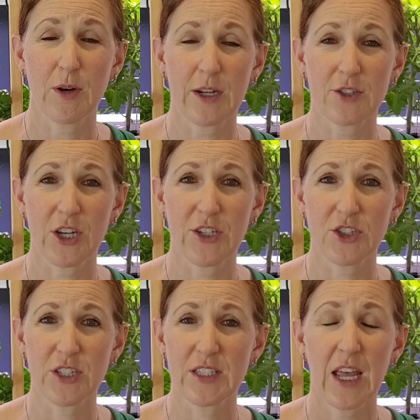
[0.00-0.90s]
water
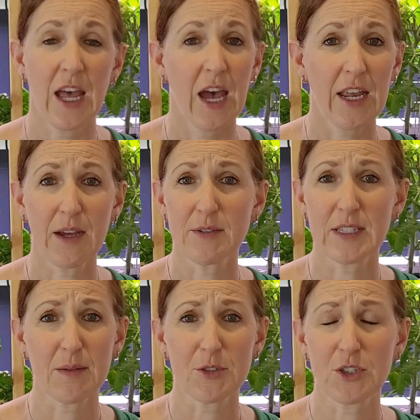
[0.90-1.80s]
changes, and I was
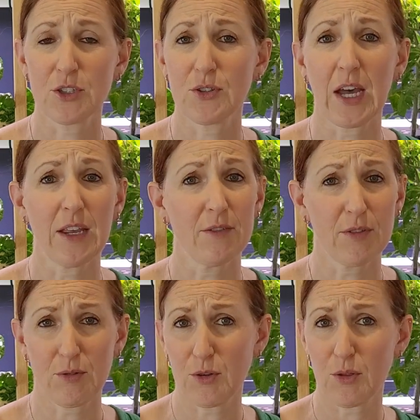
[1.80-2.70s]
able to do
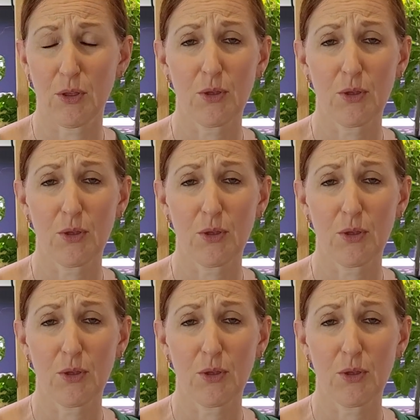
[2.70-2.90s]
that through